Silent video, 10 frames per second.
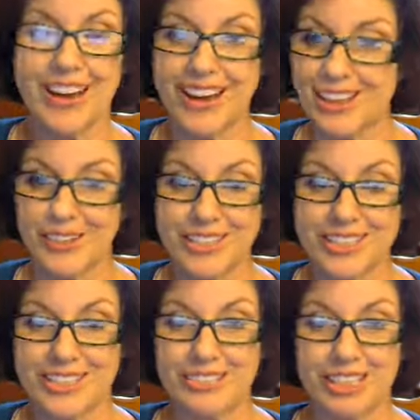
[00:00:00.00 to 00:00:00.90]
I always
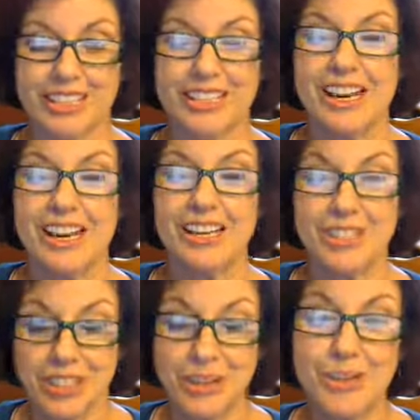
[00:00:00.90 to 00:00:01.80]
digress. I'll
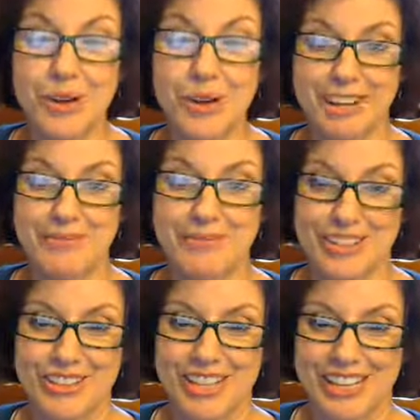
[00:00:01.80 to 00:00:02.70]
tell you why I'm
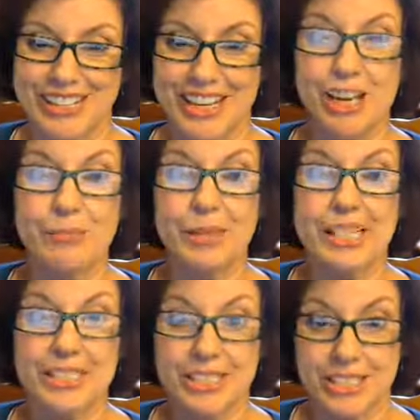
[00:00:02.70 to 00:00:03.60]
energized.
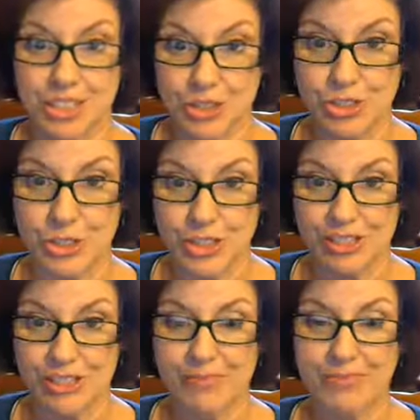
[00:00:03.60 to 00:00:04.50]
Because it's a new
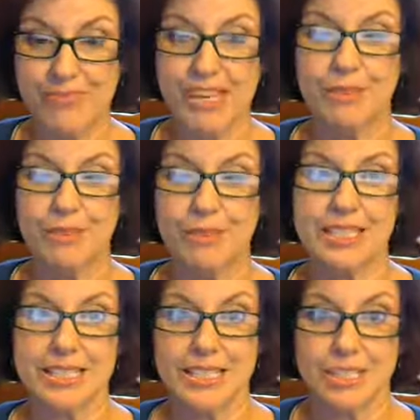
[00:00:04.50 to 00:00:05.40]
year,
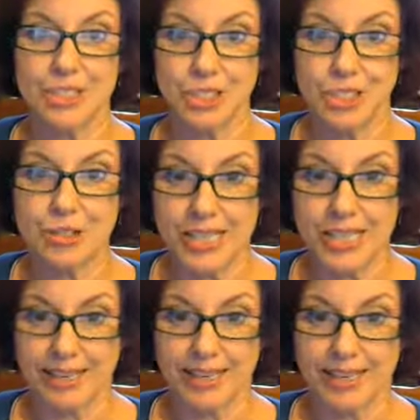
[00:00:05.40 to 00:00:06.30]
because it's a new
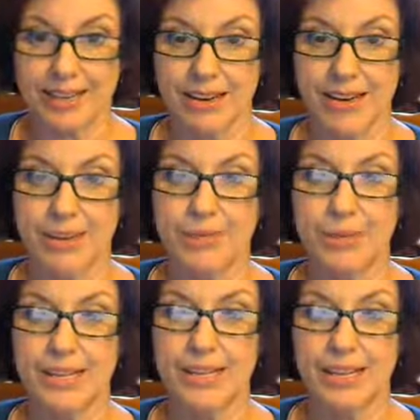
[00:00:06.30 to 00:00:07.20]
decade,
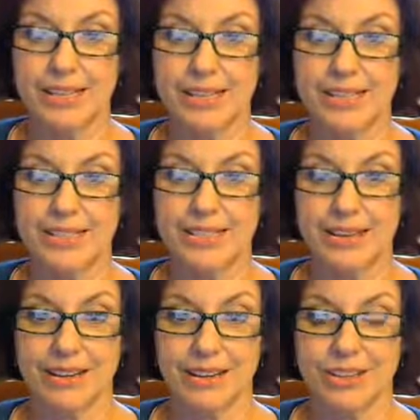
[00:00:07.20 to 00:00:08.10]
because
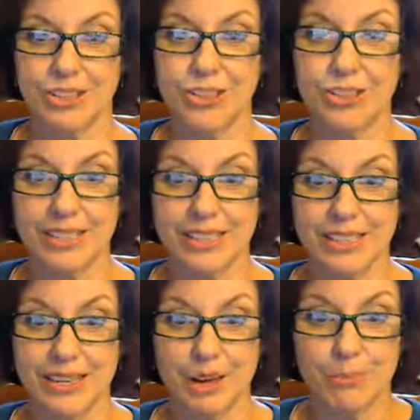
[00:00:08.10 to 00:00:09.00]
you
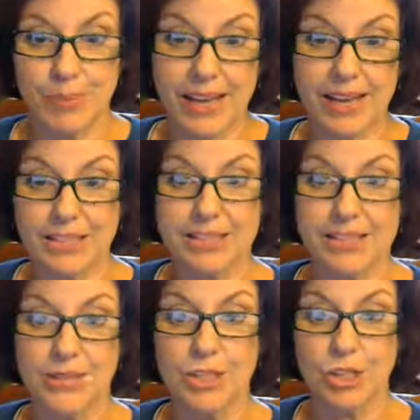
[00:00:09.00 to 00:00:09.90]
can abandon
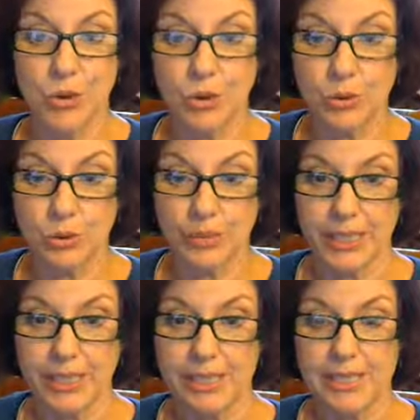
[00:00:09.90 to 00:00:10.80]
some of the old
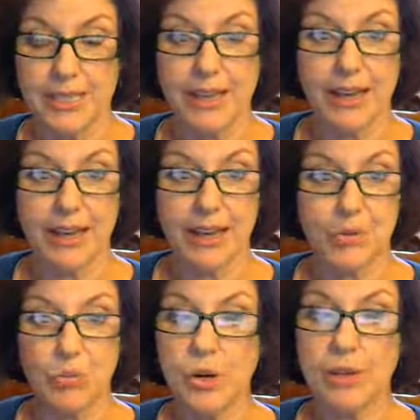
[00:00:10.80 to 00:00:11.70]
ways.
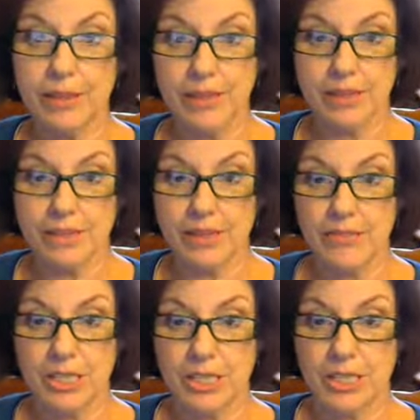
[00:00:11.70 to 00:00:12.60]
And one things
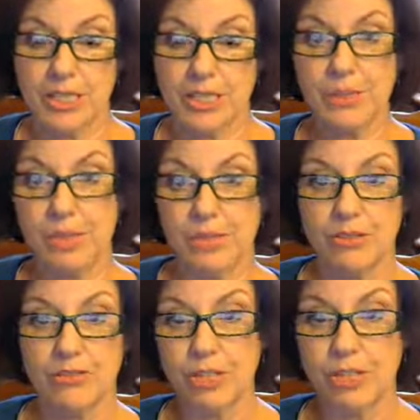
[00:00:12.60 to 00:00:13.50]
I've done is I've been on a
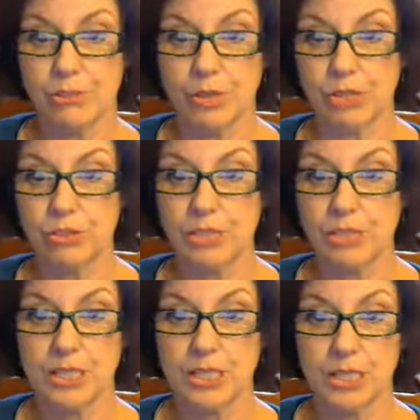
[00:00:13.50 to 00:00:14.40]
very irregular
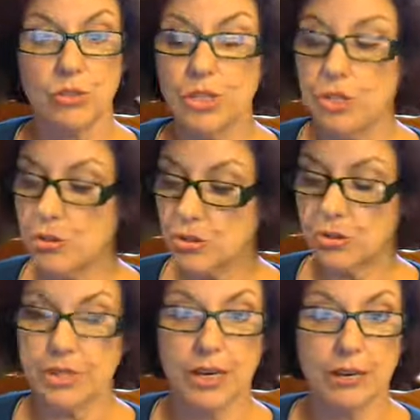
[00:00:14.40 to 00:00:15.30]
schedule.
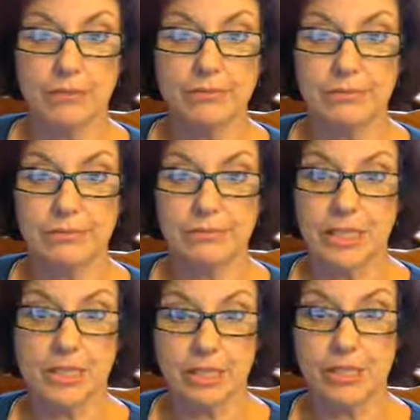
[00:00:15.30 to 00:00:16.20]
So now I
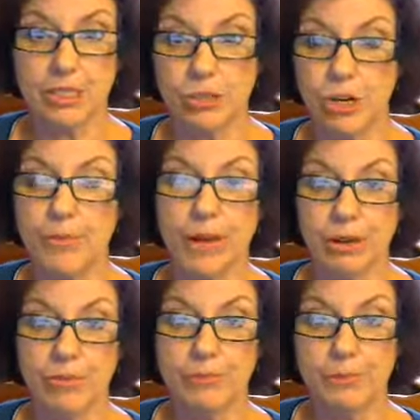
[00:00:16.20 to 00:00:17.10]
set the alarm, I
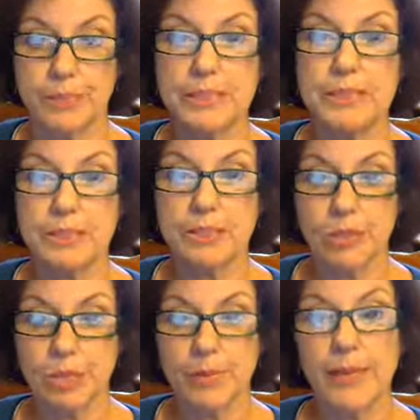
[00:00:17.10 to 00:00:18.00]
often beat the
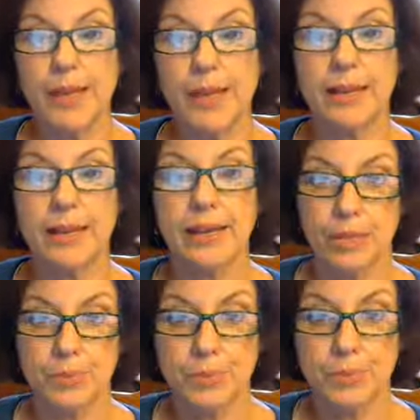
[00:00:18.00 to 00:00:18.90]
alarm, and I get
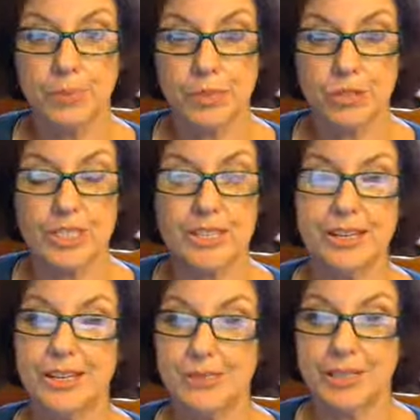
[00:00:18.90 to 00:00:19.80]
up at a certain
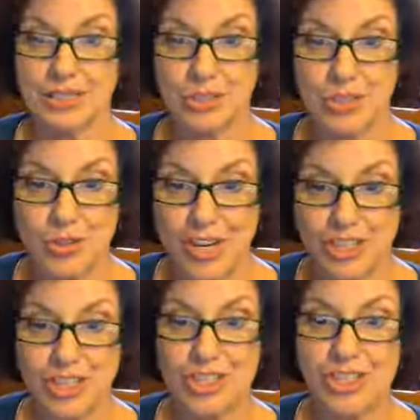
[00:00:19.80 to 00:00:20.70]
time and I
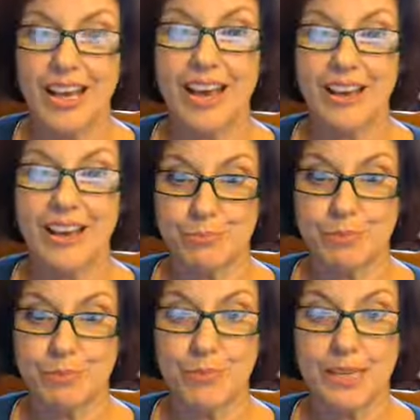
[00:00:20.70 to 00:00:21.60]
stretch and I
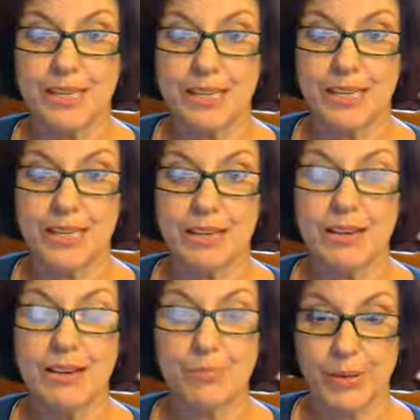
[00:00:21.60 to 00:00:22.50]
plan my day
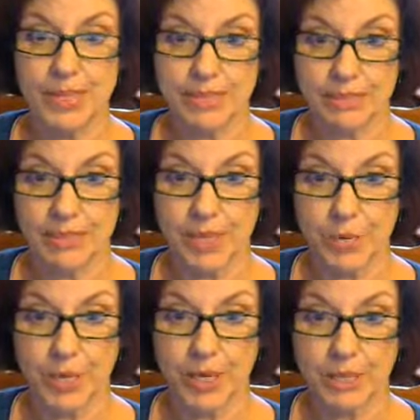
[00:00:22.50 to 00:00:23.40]
based on
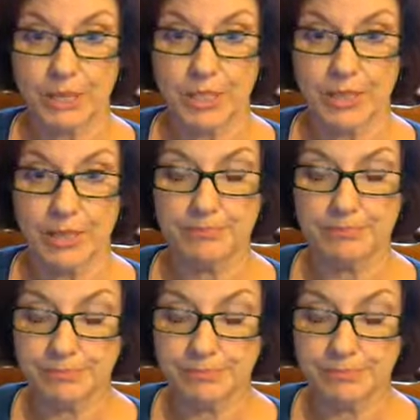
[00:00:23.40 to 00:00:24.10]
that wake up time.